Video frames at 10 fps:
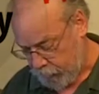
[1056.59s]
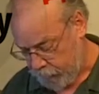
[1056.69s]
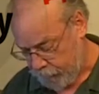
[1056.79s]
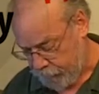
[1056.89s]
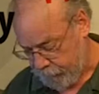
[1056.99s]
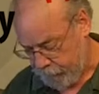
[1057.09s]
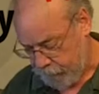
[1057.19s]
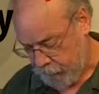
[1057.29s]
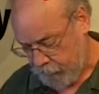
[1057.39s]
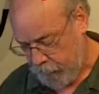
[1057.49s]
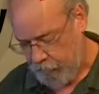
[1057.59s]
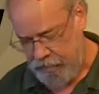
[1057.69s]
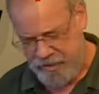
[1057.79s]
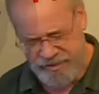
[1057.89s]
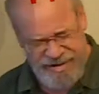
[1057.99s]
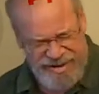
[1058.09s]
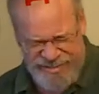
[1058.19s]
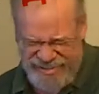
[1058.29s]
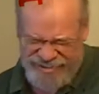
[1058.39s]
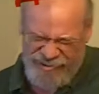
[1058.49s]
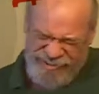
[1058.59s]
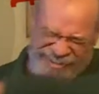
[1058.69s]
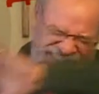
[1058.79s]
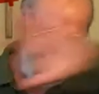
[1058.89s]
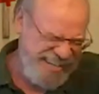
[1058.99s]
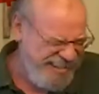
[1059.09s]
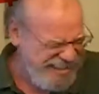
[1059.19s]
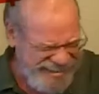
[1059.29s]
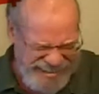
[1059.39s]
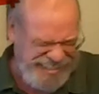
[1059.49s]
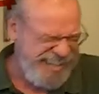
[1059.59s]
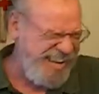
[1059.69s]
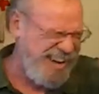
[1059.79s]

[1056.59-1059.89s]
is. And then the old thinking that